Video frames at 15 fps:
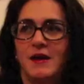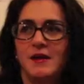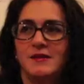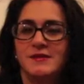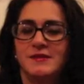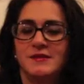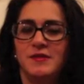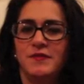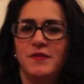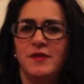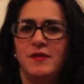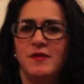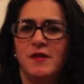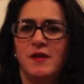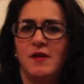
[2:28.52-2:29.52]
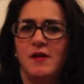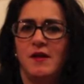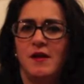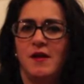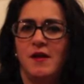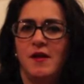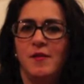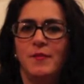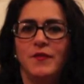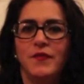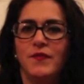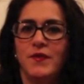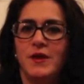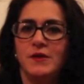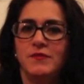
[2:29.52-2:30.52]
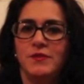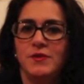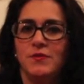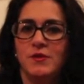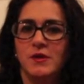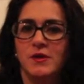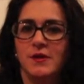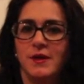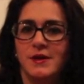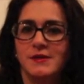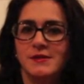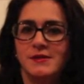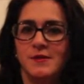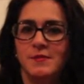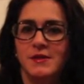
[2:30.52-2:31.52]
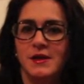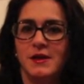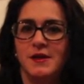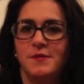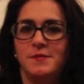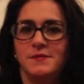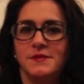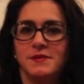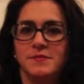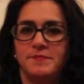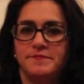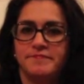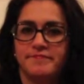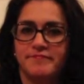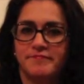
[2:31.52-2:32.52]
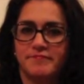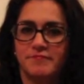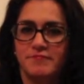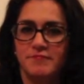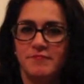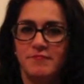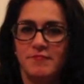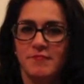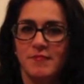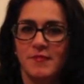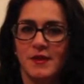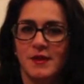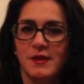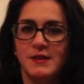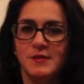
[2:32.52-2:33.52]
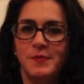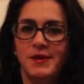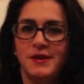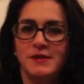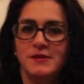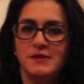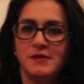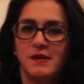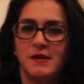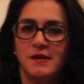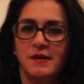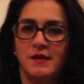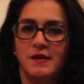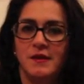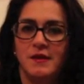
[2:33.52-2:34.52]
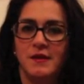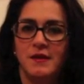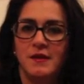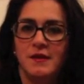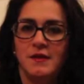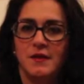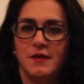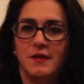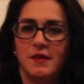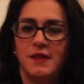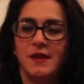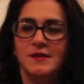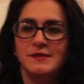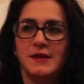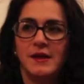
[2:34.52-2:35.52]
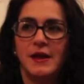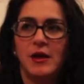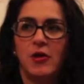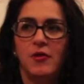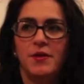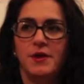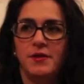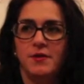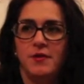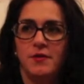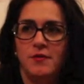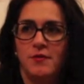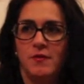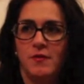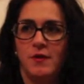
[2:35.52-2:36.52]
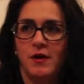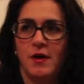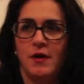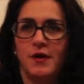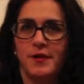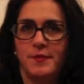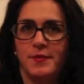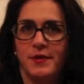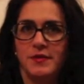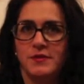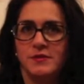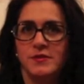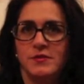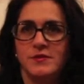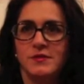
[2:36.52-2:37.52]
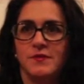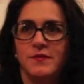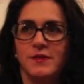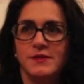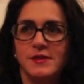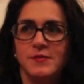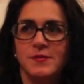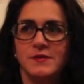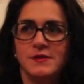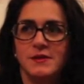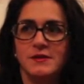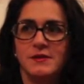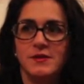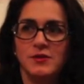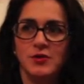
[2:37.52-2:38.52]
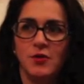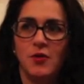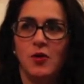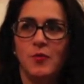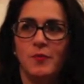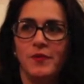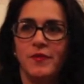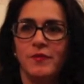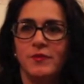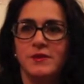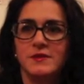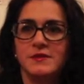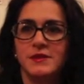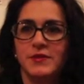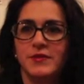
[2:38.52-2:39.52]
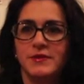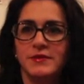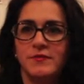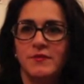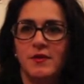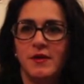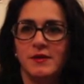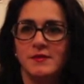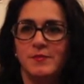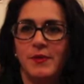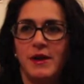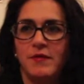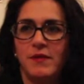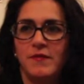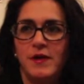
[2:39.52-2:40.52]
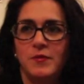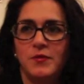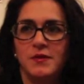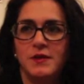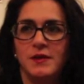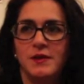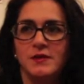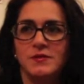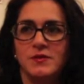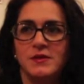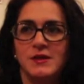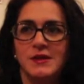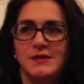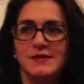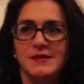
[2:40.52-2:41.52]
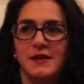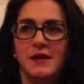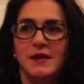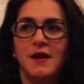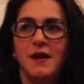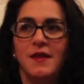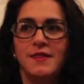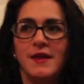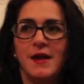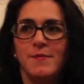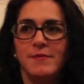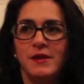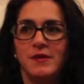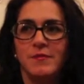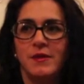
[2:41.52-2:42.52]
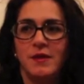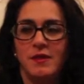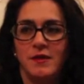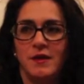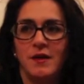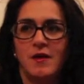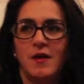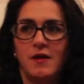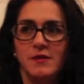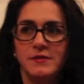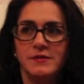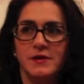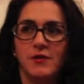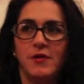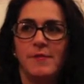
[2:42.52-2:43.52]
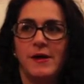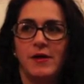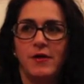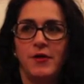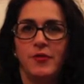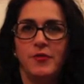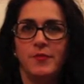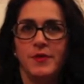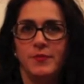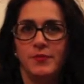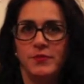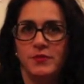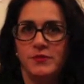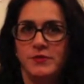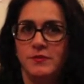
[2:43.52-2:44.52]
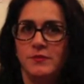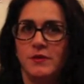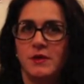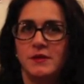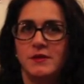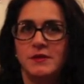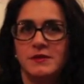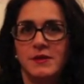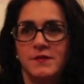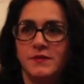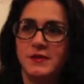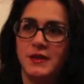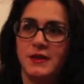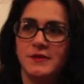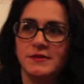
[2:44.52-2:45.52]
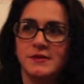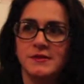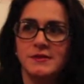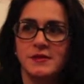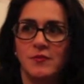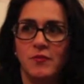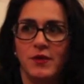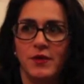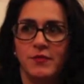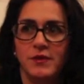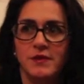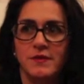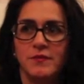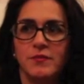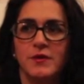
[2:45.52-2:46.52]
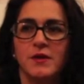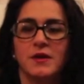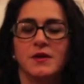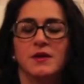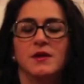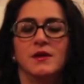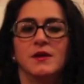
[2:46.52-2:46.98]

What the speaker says: It's different almost for every work, and sometimes it depends on things that I already know are going to be in the show. So for example, since the show opens with a series of works by Raphael Montañez Ortiz, that made me think also about other people who do work that dovetails in some way with his work.